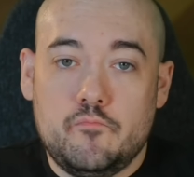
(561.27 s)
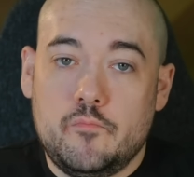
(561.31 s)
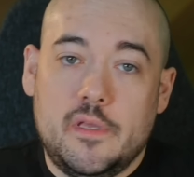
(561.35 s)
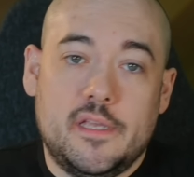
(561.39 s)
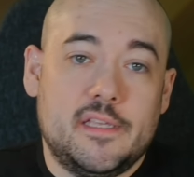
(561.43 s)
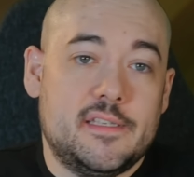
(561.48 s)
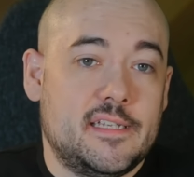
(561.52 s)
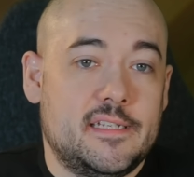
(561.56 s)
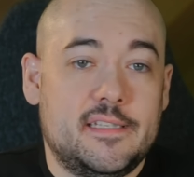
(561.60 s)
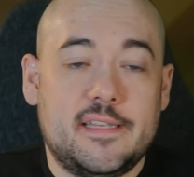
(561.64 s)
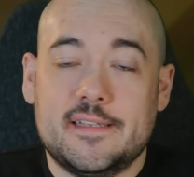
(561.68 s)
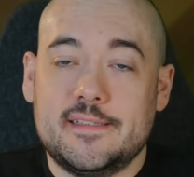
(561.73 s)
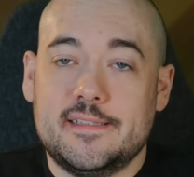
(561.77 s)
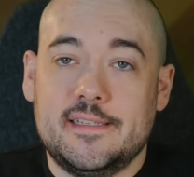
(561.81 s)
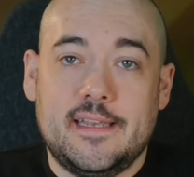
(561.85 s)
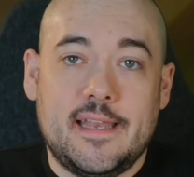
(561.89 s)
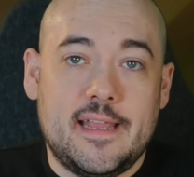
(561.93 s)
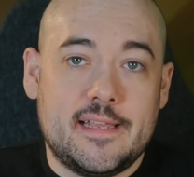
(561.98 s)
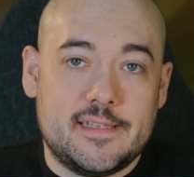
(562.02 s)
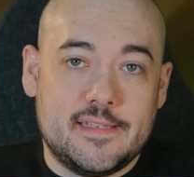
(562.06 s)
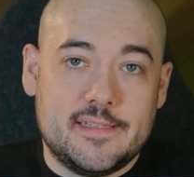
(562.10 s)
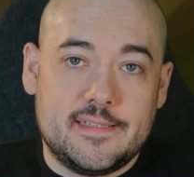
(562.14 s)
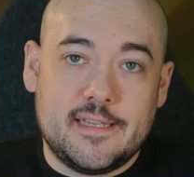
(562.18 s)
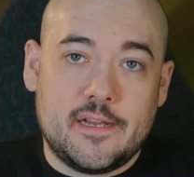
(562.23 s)
is it doesn't
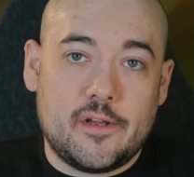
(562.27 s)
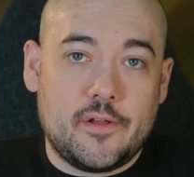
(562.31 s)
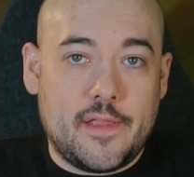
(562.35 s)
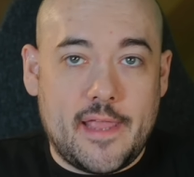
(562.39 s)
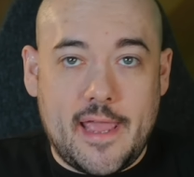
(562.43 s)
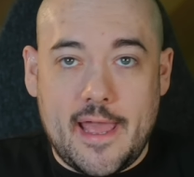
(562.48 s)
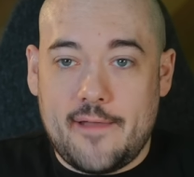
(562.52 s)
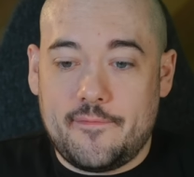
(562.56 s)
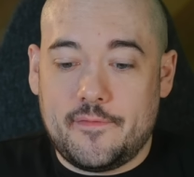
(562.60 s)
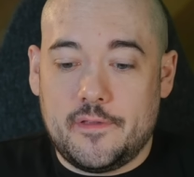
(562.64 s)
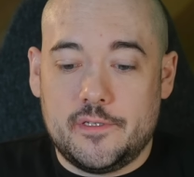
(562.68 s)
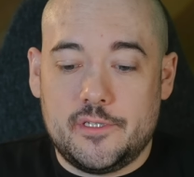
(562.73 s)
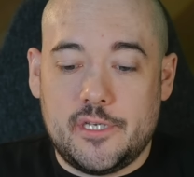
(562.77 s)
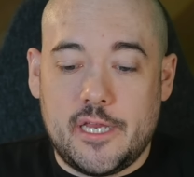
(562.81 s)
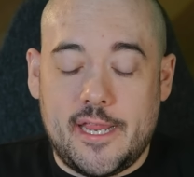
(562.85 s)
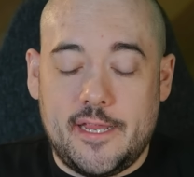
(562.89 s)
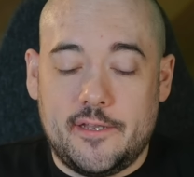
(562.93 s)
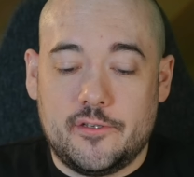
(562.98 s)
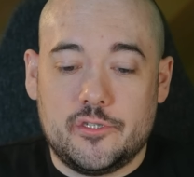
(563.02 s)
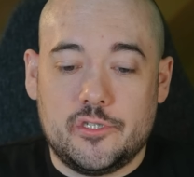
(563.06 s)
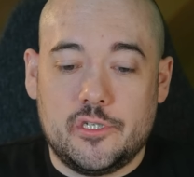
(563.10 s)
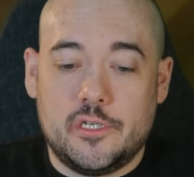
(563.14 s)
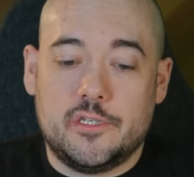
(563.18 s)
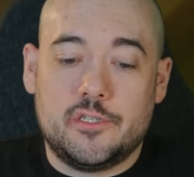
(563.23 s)
necessarily have to
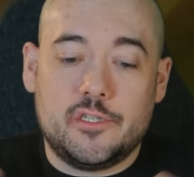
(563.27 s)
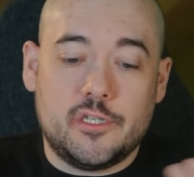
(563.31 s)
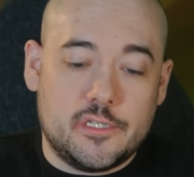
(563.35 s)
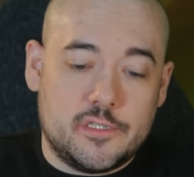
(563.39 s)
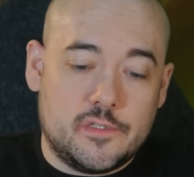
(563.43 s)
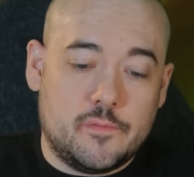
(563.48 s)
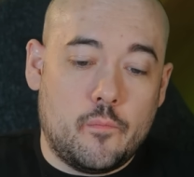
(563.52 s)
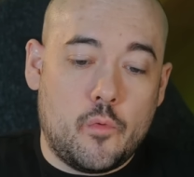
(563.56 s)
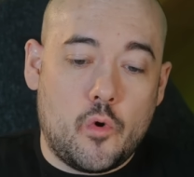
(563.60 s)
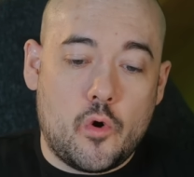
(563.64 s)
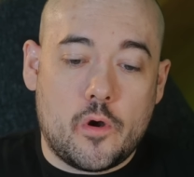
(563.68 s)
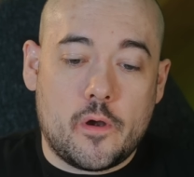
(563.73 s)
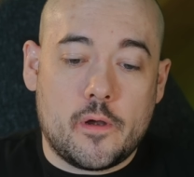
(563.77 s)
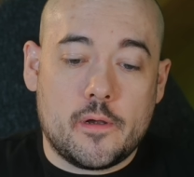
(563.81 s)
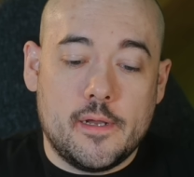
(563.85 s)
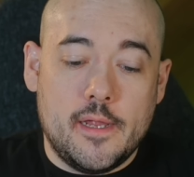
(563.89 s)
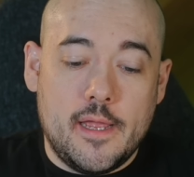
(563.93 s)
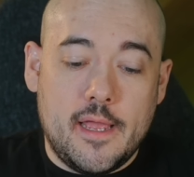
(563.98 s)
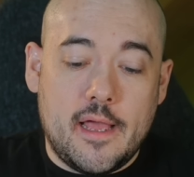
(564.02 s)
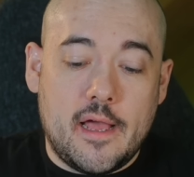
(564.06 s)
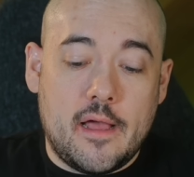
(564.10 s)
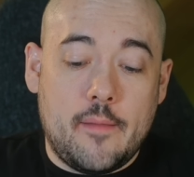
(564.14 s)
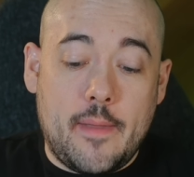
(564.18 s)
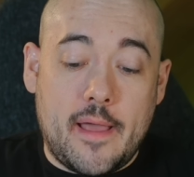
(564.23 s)
change it's just more
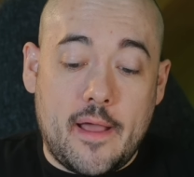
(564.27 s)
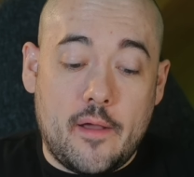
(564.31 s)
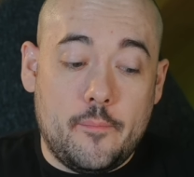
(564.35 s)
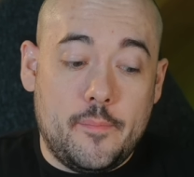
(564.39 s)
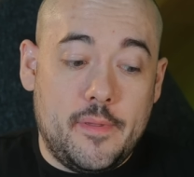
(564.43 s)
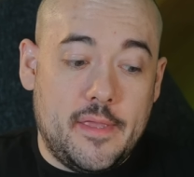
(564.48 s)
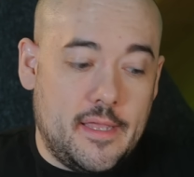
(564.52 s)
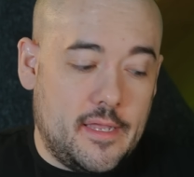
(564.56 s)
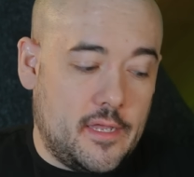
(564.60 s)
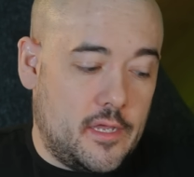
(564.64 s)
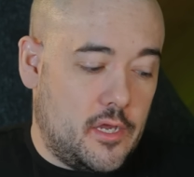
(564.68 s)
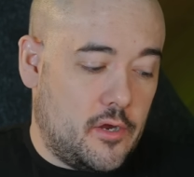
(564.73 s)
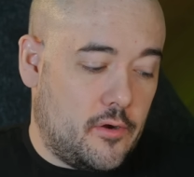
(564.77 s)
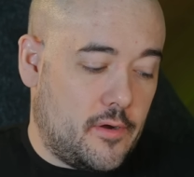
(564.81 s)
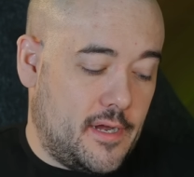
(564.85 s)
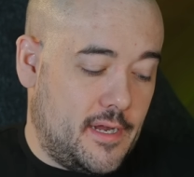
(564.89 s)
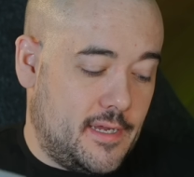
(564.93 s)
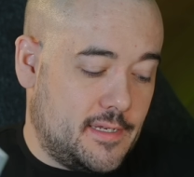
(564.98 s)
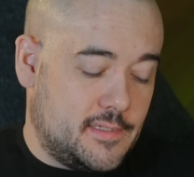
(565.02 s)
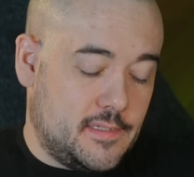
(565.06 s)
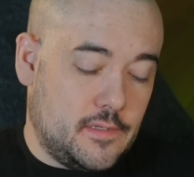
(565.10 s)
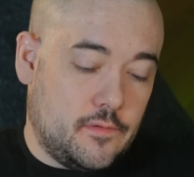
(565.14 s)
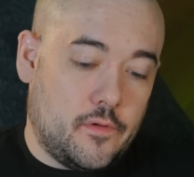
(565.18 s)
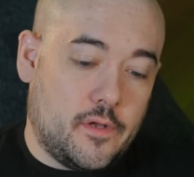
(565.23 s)
about being
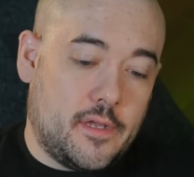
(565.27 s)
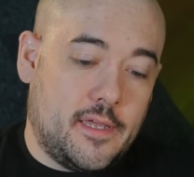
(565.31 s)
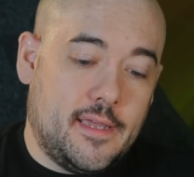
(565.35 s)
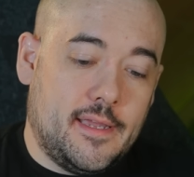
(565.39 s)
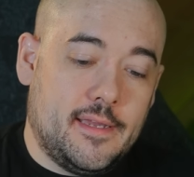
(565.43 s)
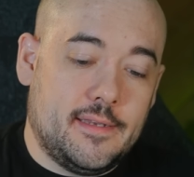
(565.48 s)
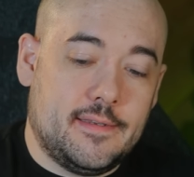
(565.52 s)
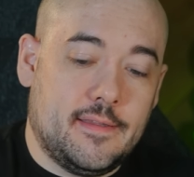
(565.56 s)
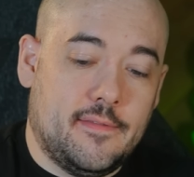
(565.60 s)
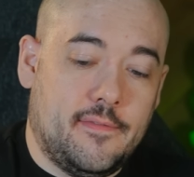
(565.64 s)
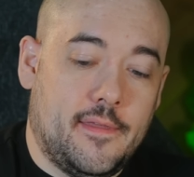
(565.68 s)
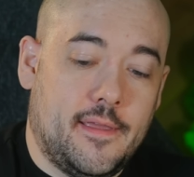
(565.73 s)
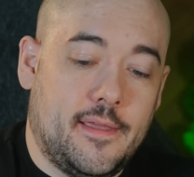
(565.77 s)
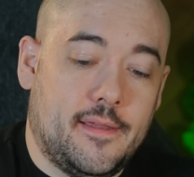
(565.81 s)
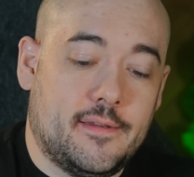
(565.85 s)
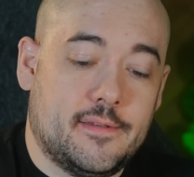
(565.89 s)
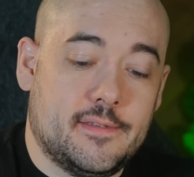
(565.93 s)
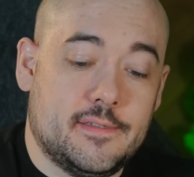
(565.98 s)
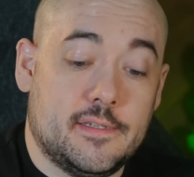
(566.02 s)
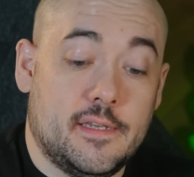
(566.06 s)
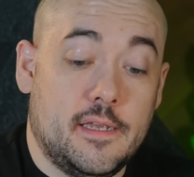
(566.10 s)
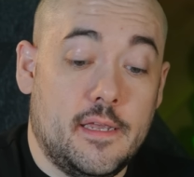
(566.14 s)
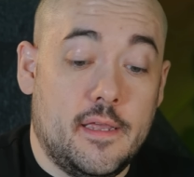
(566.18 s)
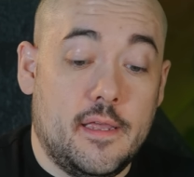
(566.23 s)
curious and looking into
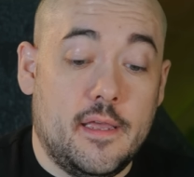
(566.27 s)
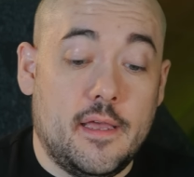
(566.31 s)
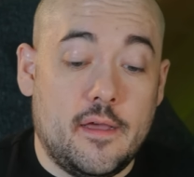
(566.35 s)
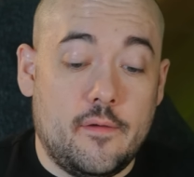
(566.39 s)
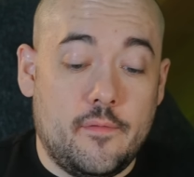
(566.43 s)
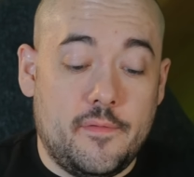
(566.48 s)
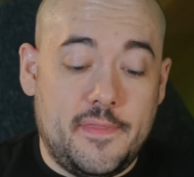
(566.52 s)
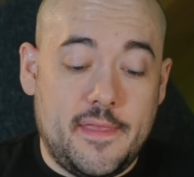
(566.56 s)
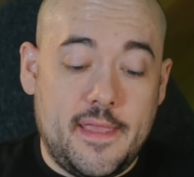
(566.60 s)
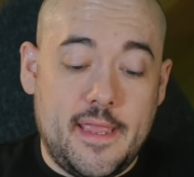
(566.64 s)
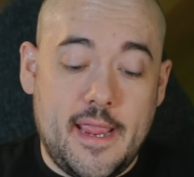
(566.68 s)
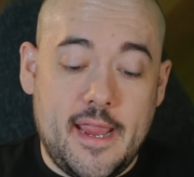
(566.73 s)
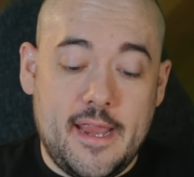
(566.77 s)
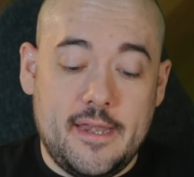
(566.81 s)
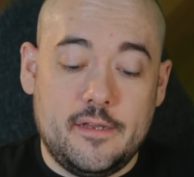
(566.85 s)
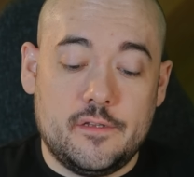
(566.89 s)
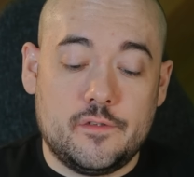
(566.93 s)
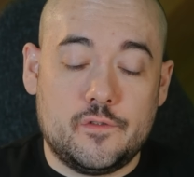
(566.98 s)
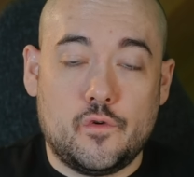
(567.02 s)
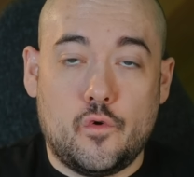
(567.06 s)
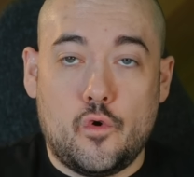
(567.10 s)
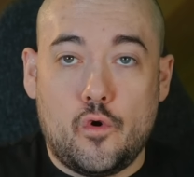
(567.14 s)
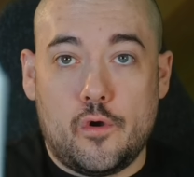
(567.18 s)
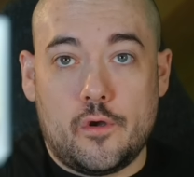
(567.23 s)
things uh, with the Eight of
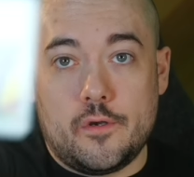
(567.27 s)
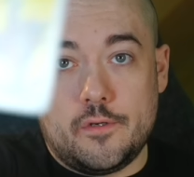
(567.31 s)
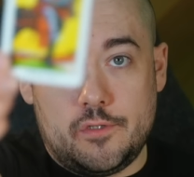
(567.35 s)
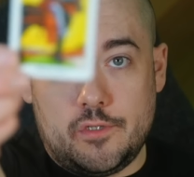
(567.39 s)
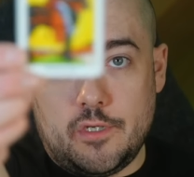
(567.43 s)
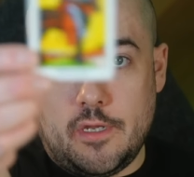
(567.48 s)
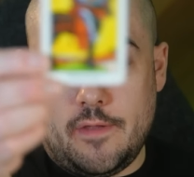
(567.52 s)
Swords,